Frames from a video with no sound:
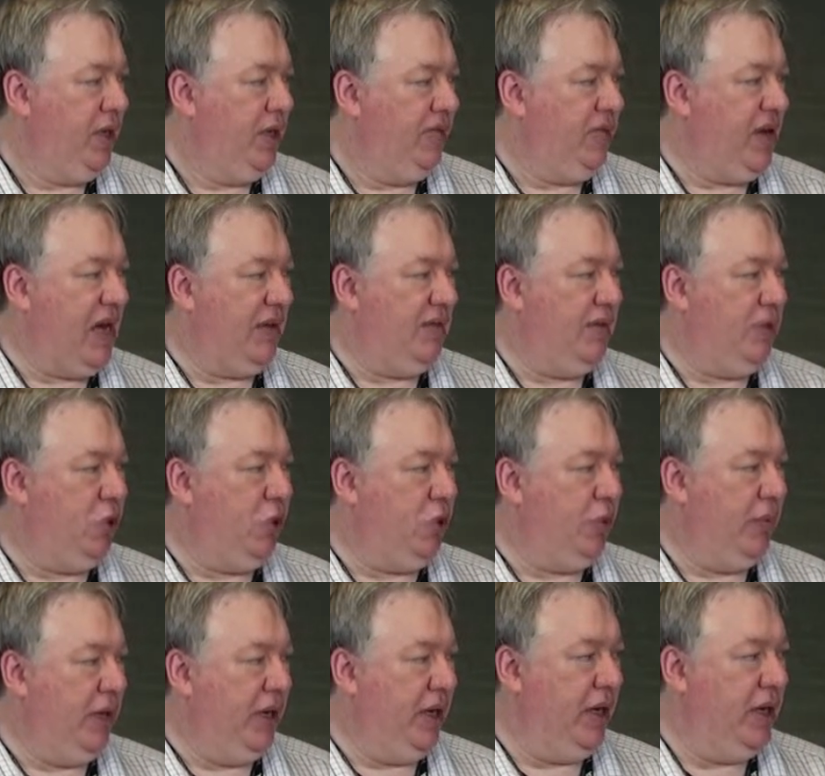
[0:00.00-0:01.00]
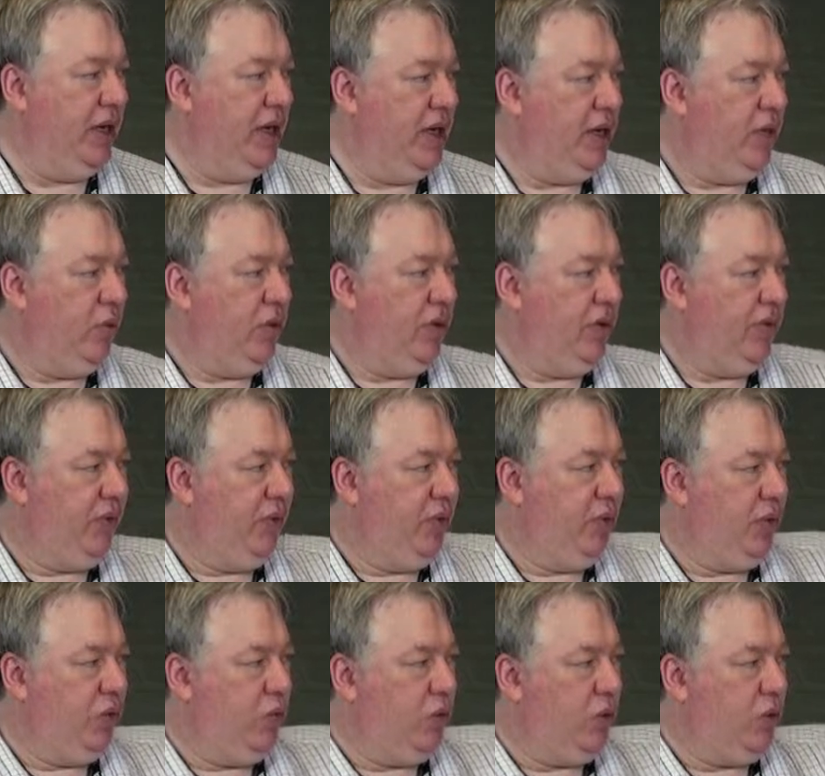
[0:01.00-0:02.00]
vac forming, with a view
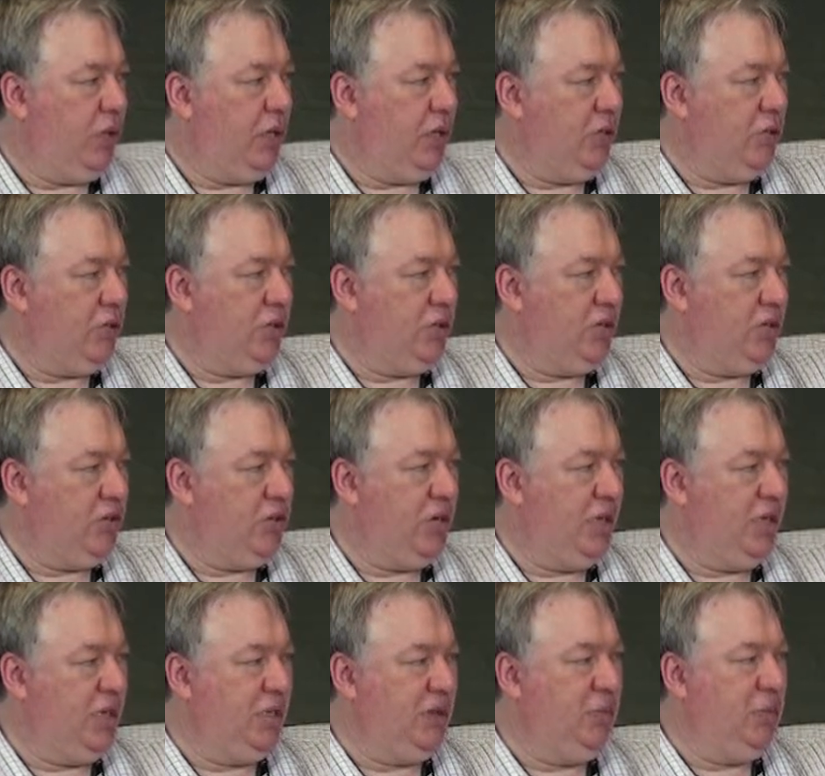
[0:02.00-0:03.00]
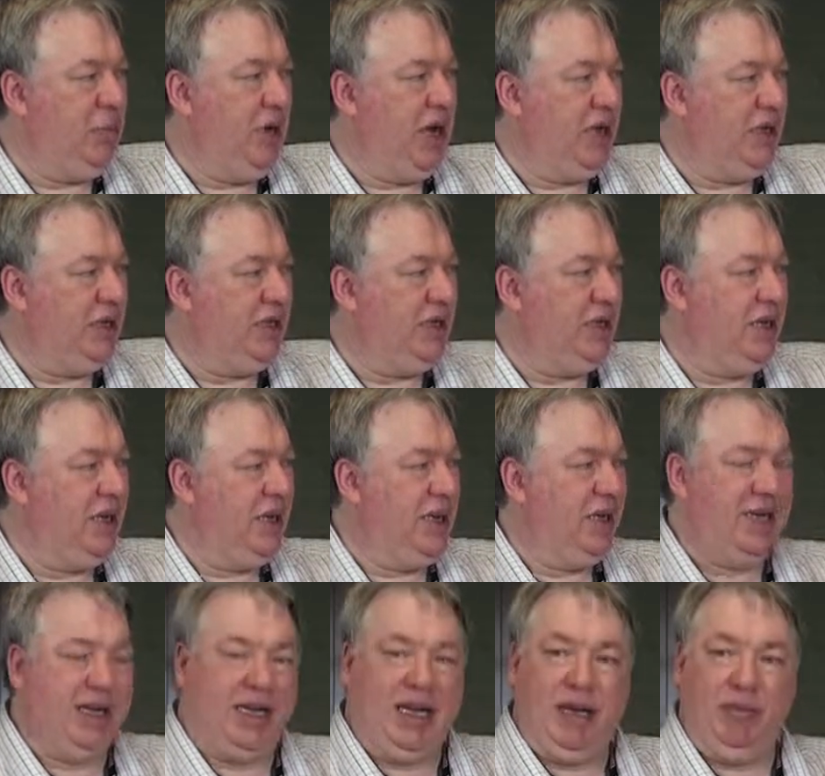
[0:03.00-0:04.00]
that what that does is try its best
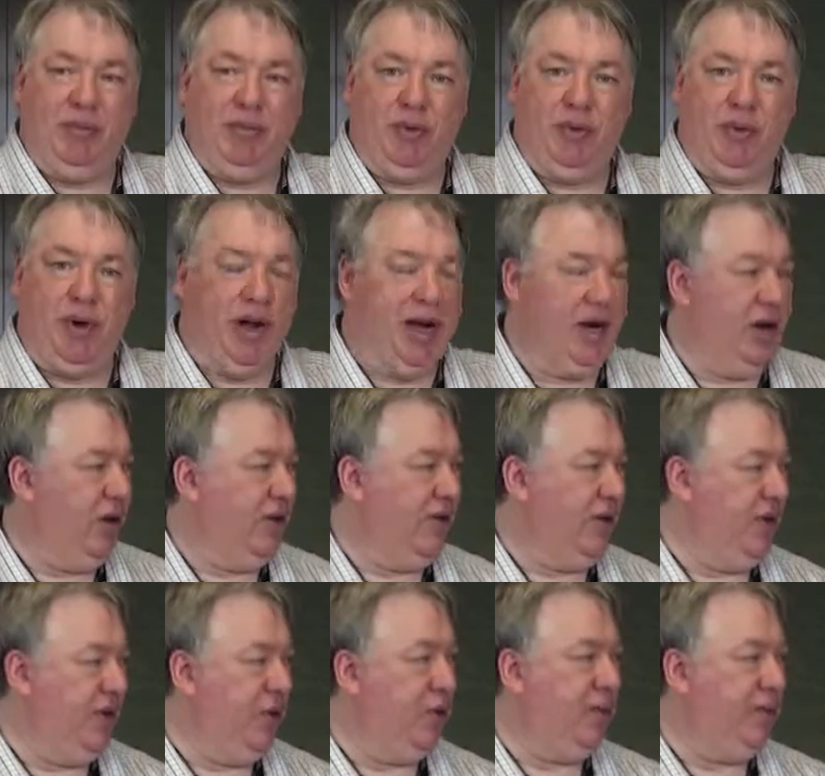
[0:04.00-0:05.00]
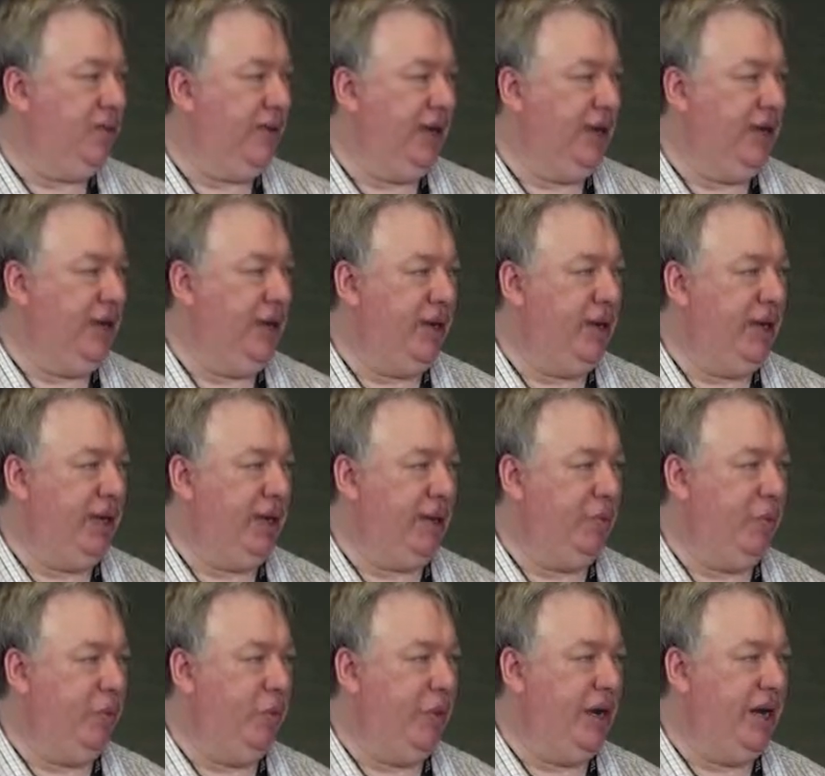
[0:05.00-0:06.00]
to keep the rain off, and hopefully it'll
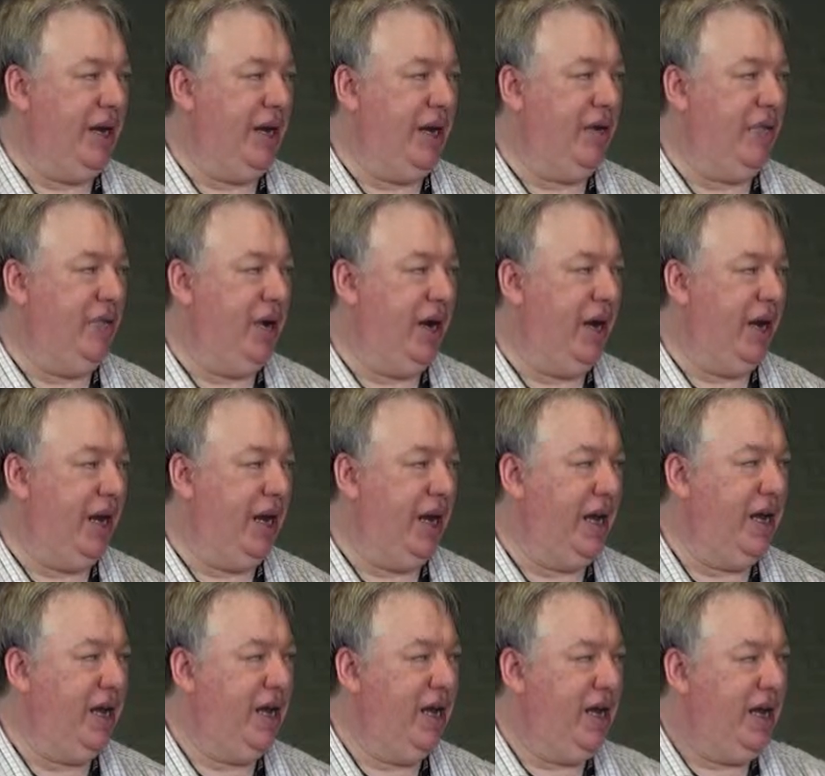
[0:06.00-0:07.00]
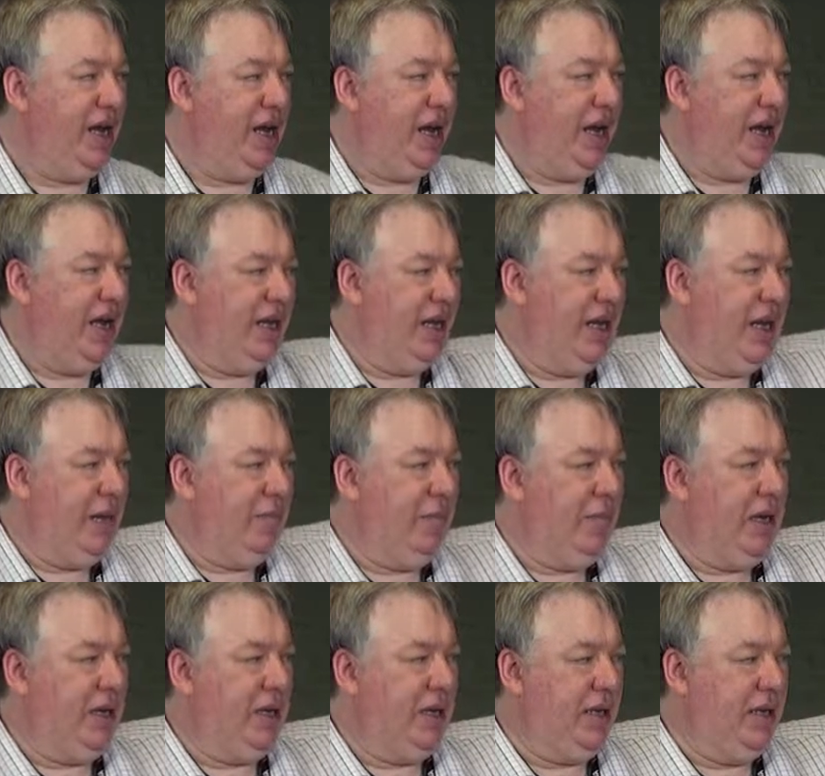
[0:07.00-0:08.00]
be windy and rainy, and that
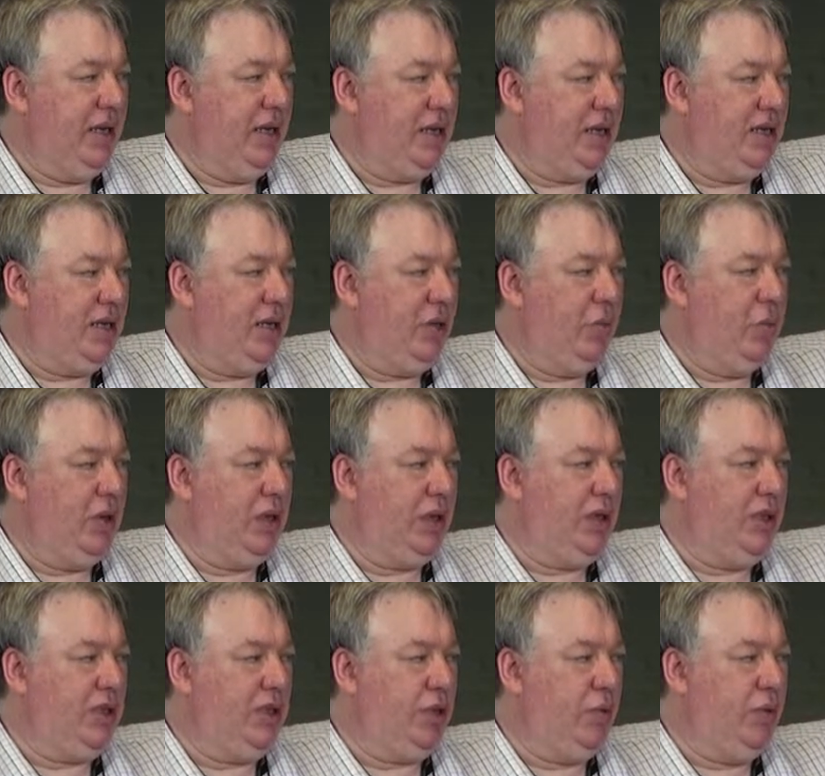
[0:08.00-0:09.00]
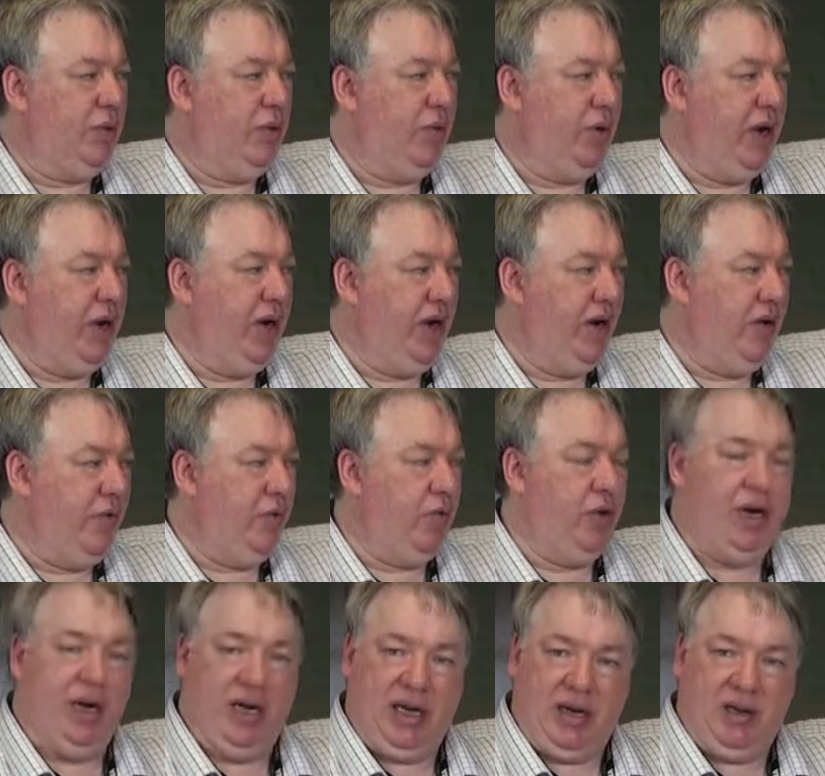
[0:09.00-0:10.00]
middle disc will stop the rain
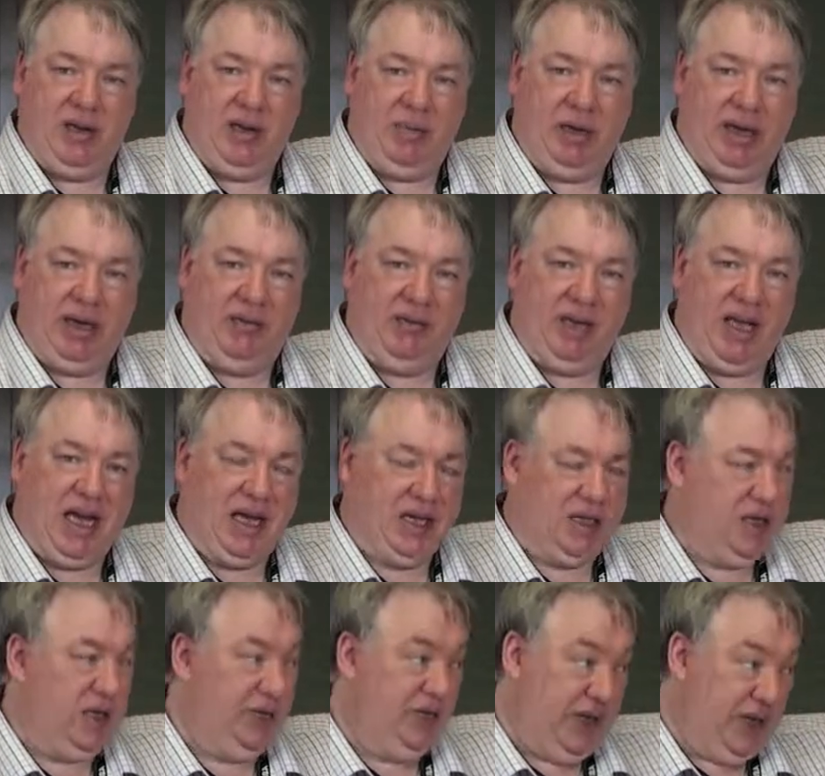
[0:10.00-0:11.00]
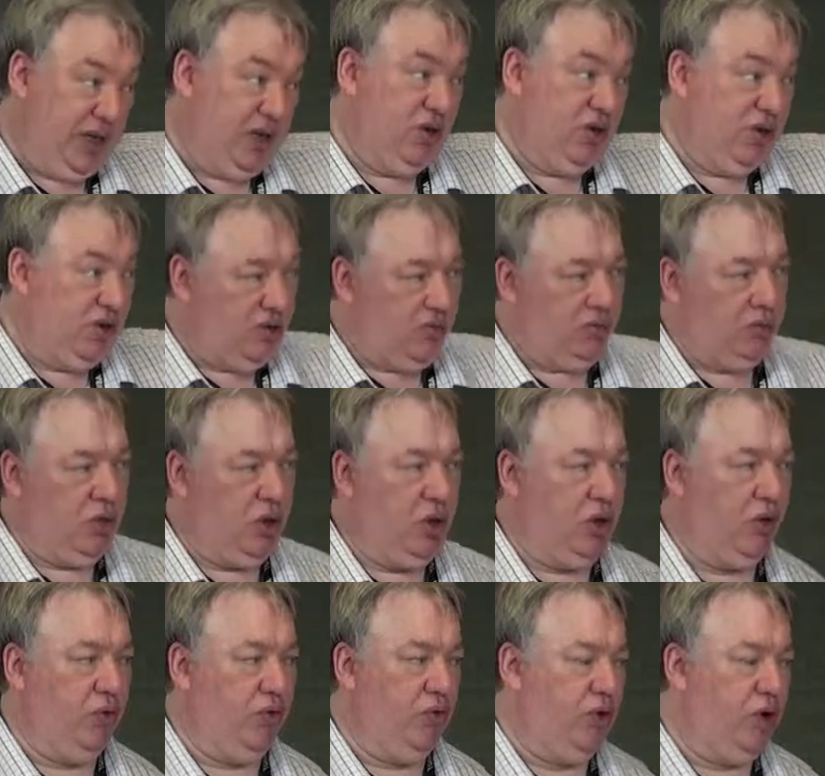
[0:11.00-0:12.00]
running down the middle of the axle. If it does, the
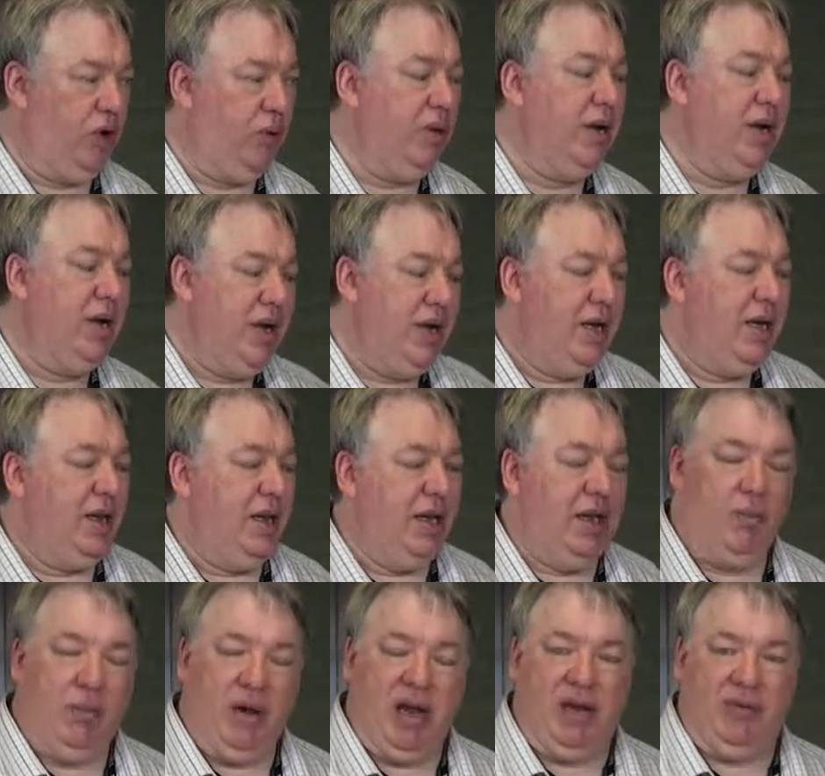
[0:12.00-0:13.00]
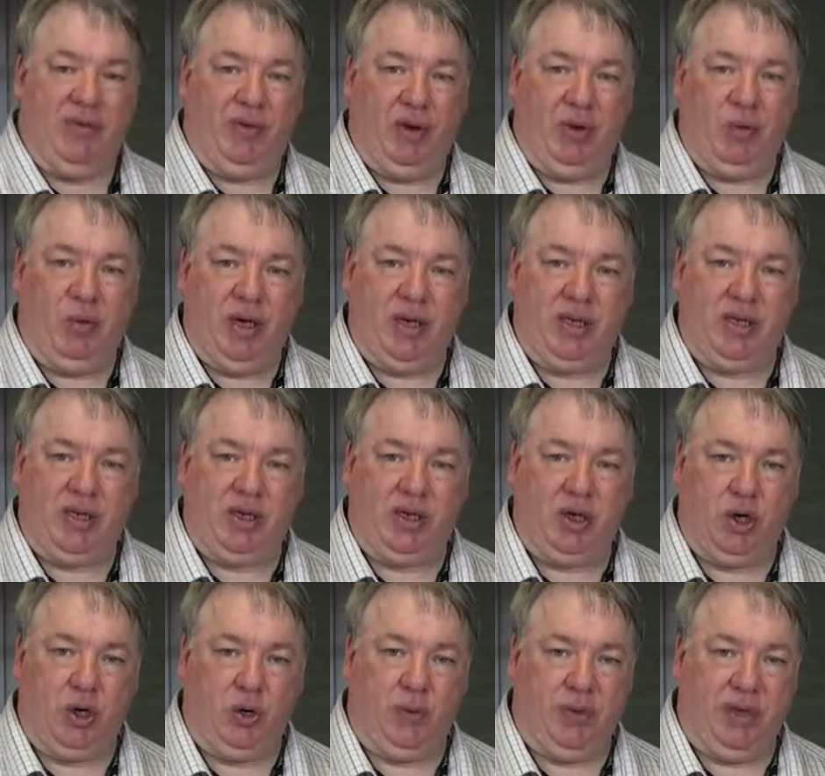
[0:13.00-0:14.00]
odd drop, then we have got ways to
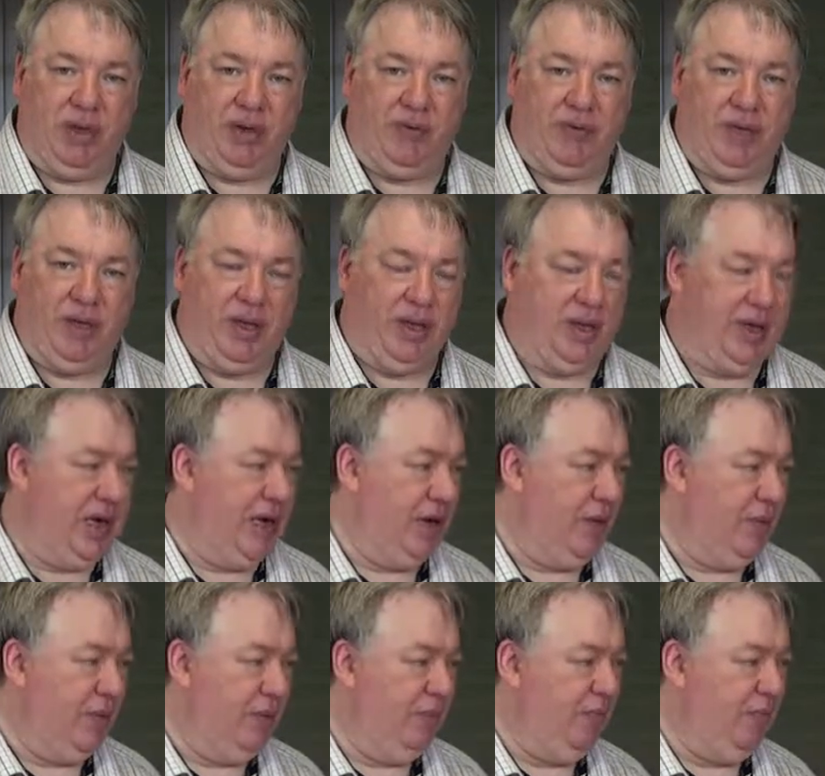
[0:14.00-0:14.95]
cope with it further down.